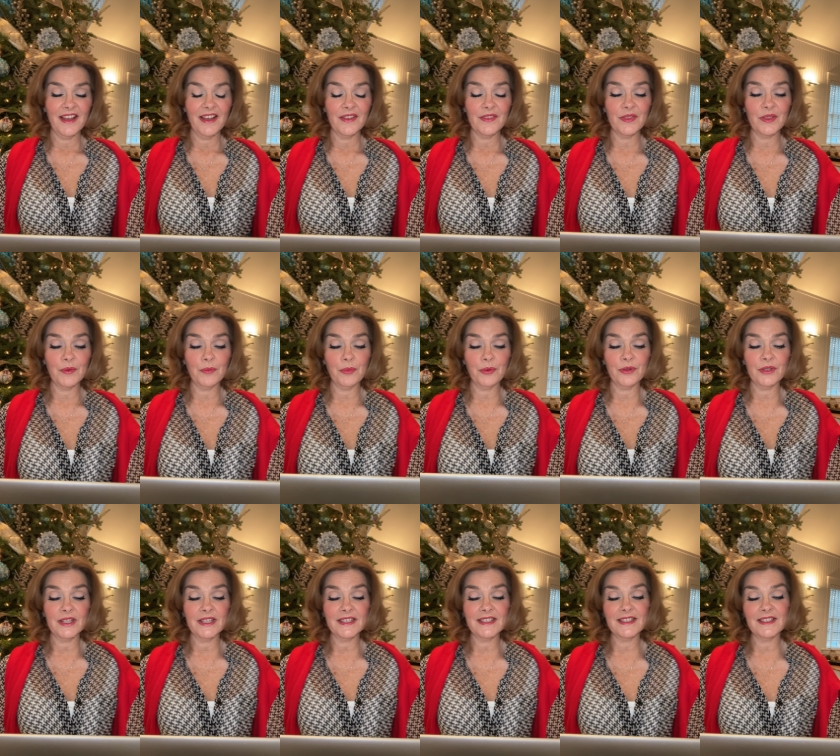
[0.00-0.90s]
The
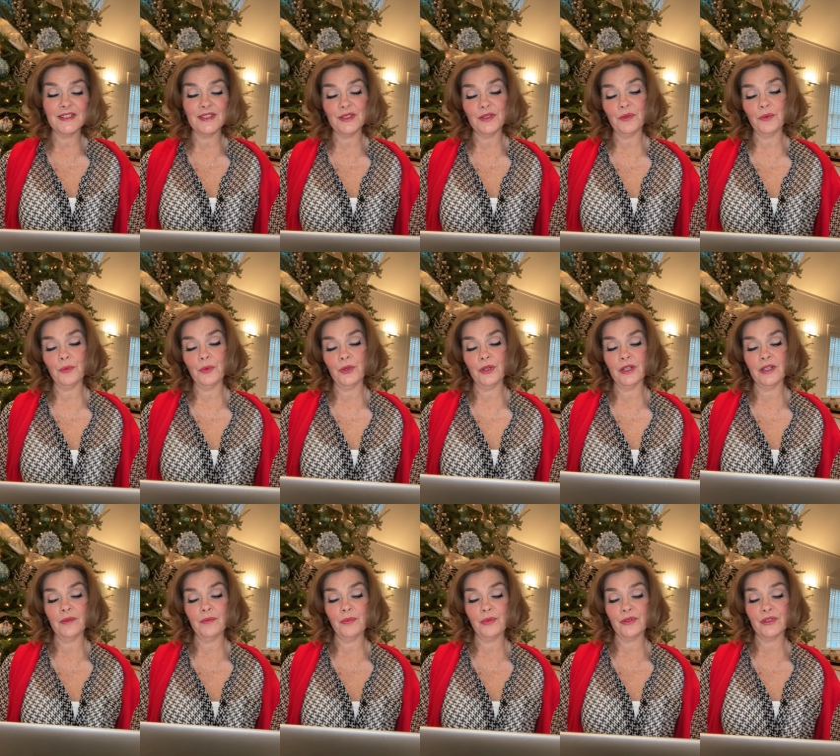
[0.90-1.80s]
priests
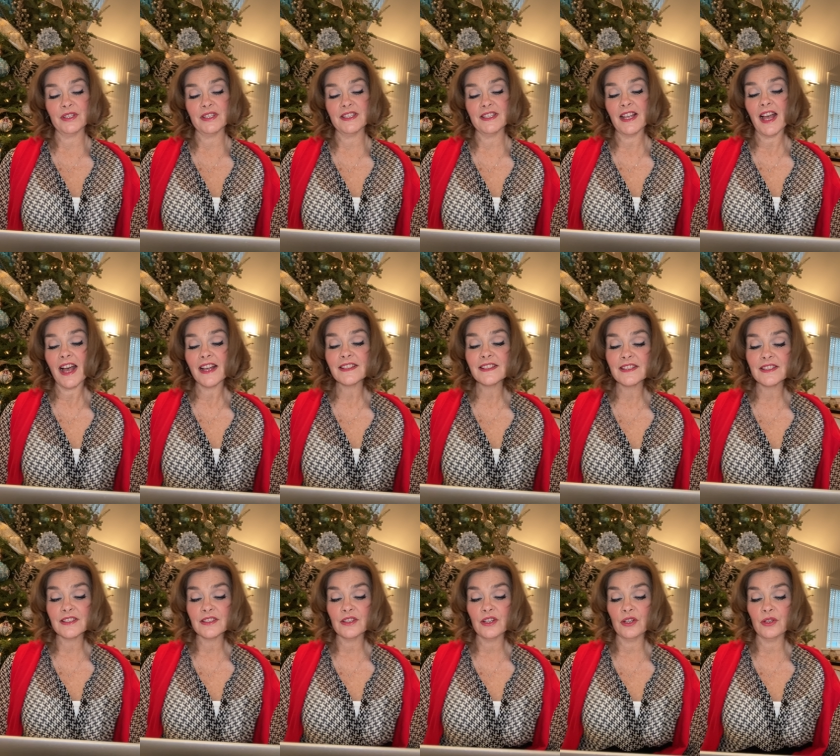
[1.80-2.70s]
would
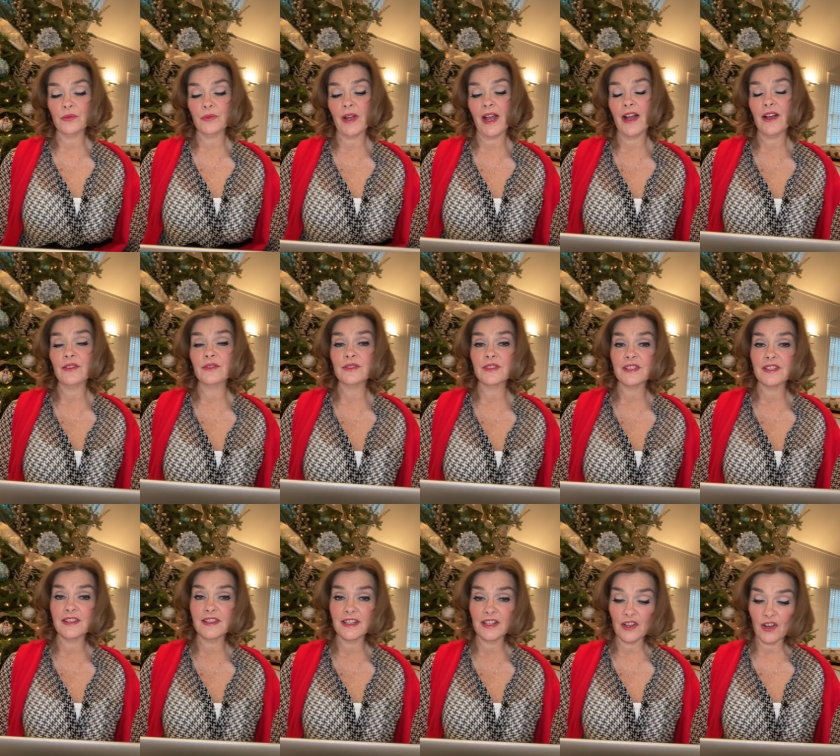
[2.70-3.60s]
process around
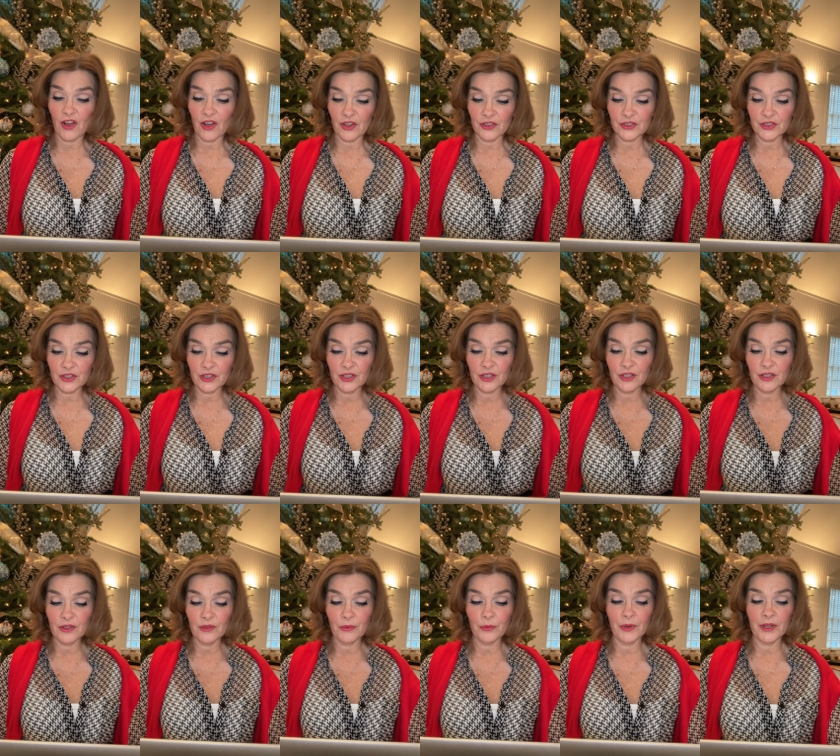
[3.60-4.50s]
the
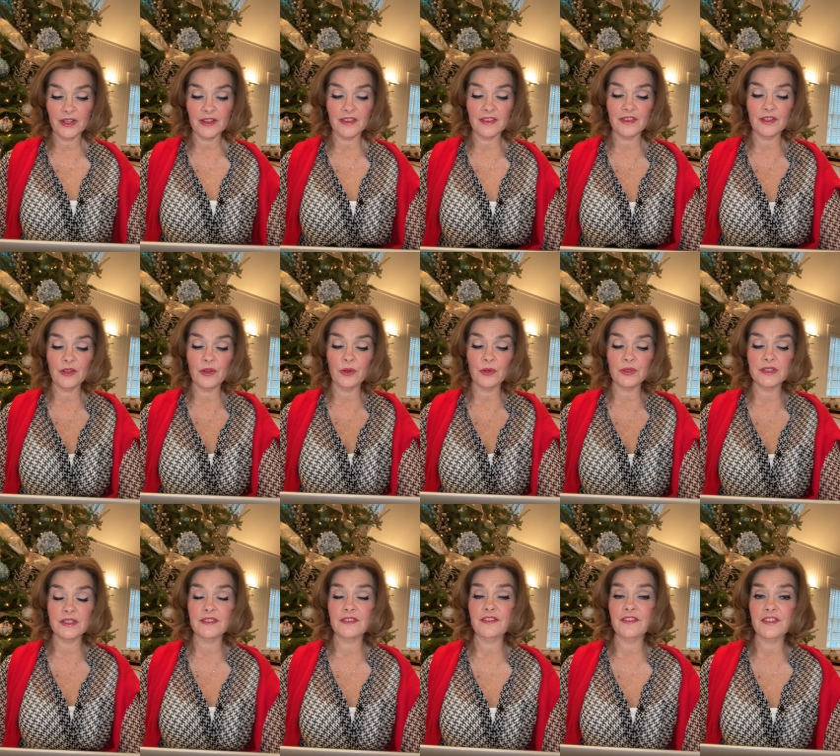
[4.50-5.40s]
altar with the
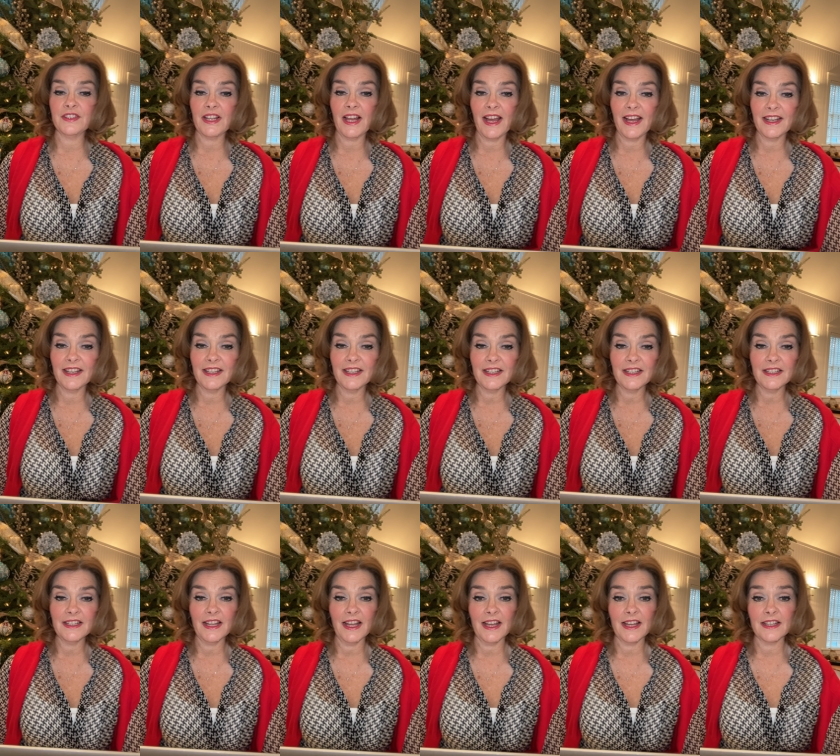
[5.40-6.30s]
golden
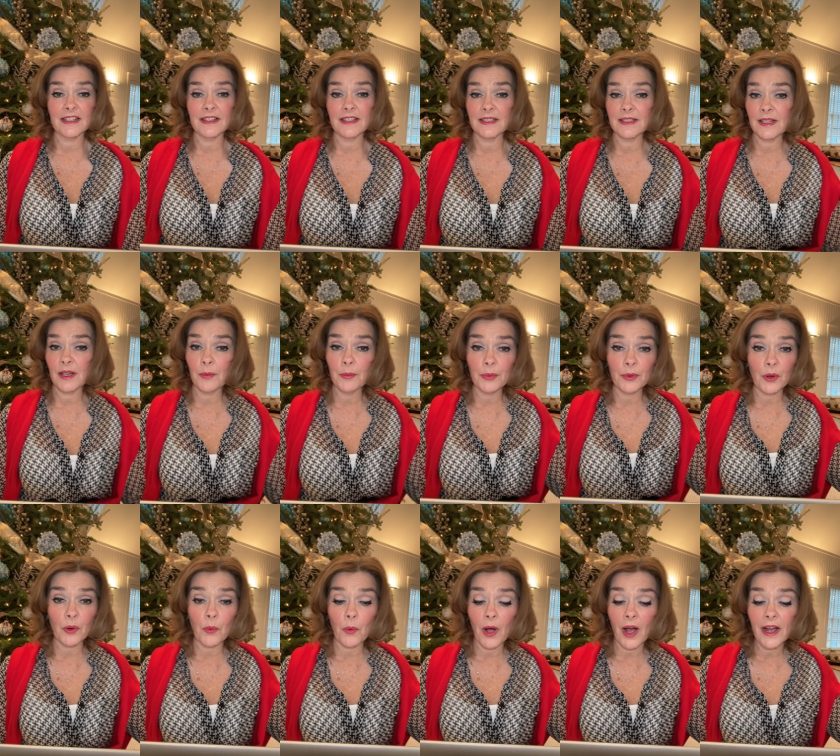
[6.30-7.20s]
flagon, and the temple
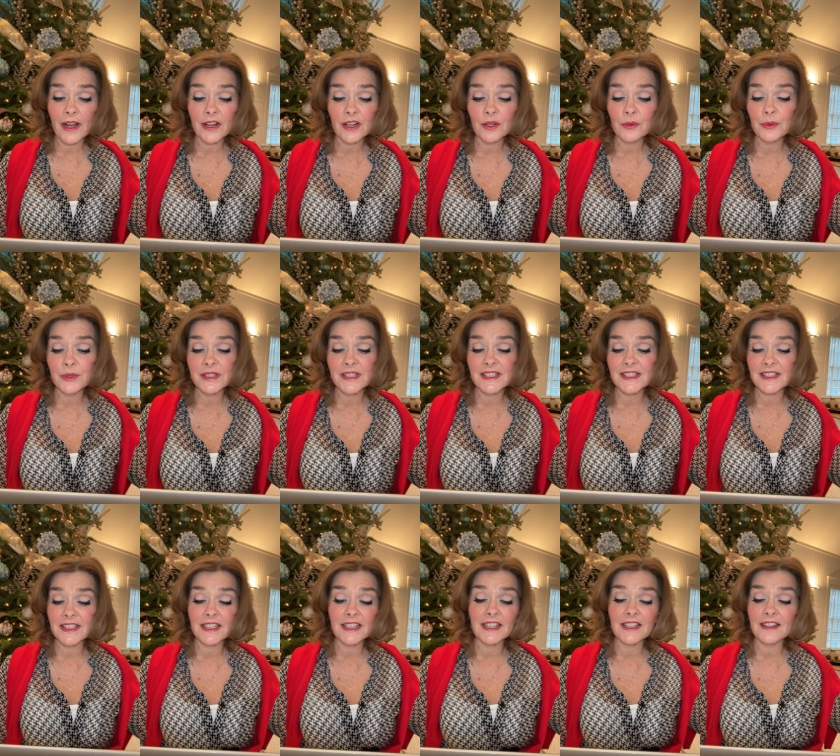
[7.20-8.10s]
choir would
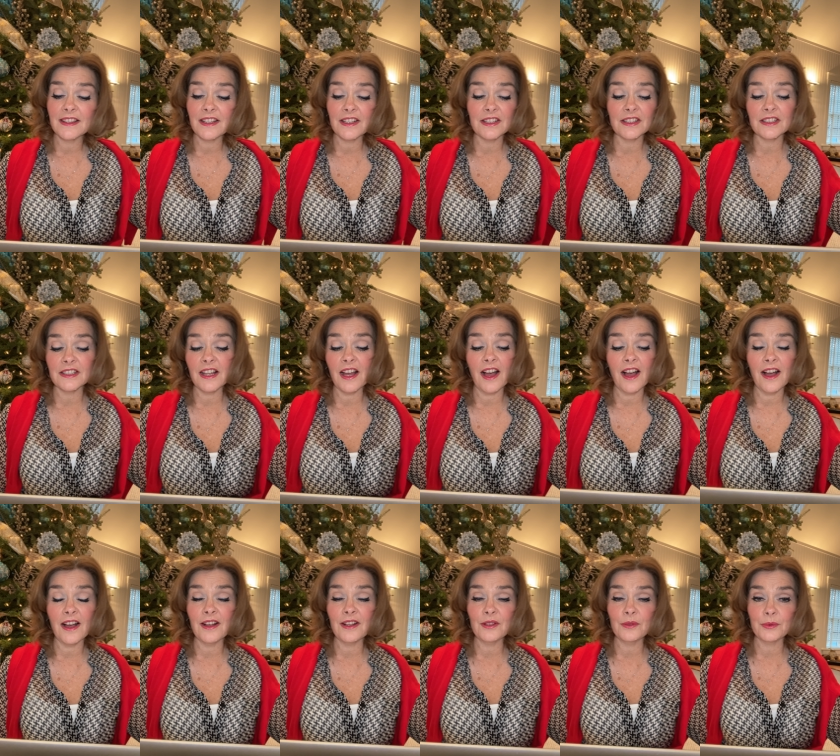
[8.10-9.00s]
sing the
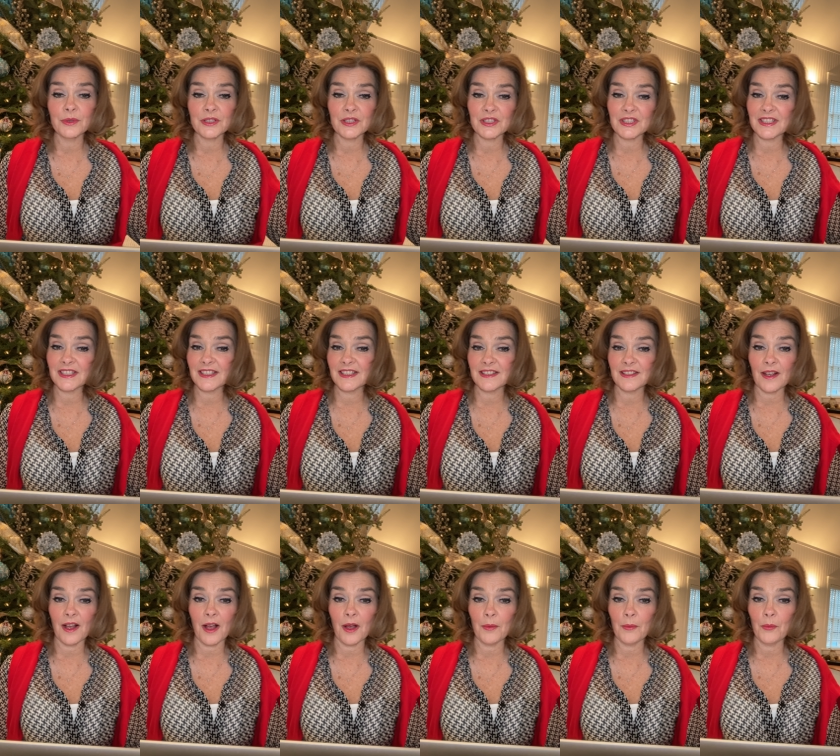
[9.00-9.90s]
Hallel, which is
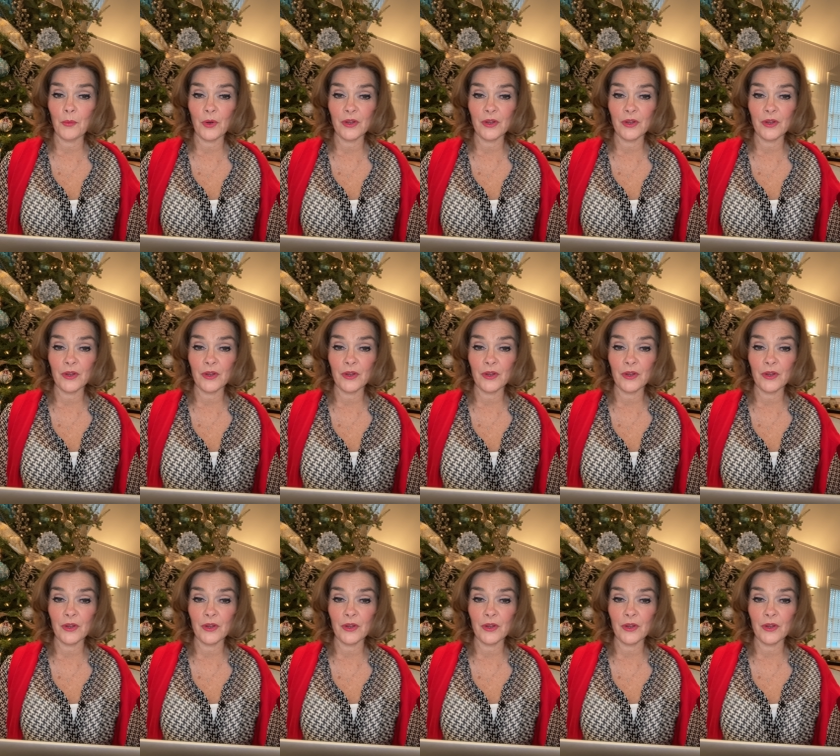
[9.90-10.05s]
Psalm